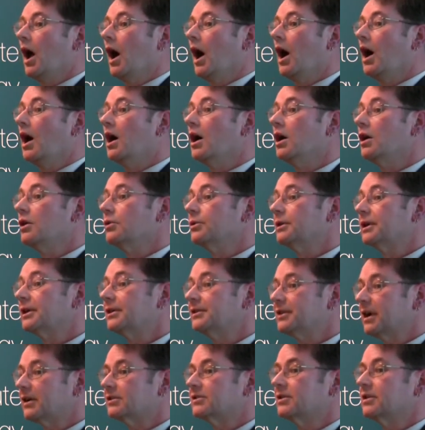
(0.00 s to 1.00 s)
We
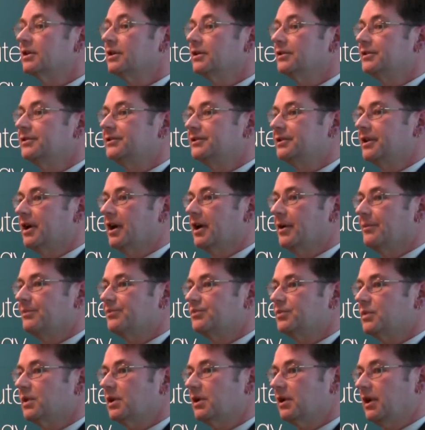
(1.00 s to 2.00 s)
conducted
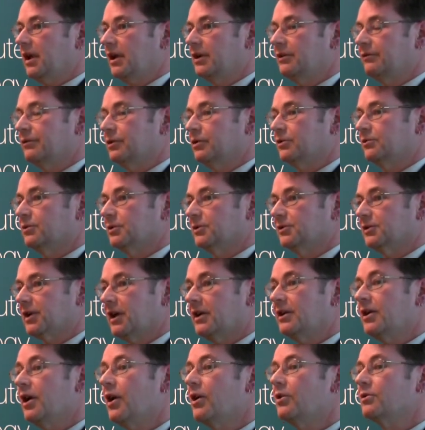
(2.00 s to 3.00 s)
interviews with
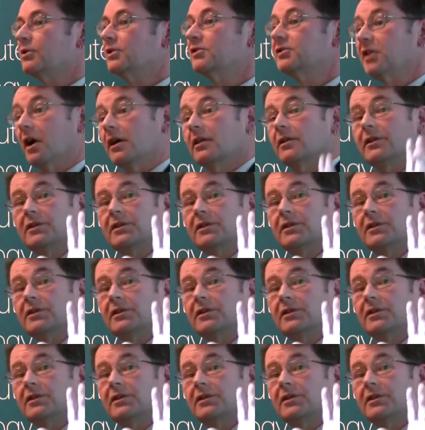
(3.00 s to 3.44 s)
stakeholders.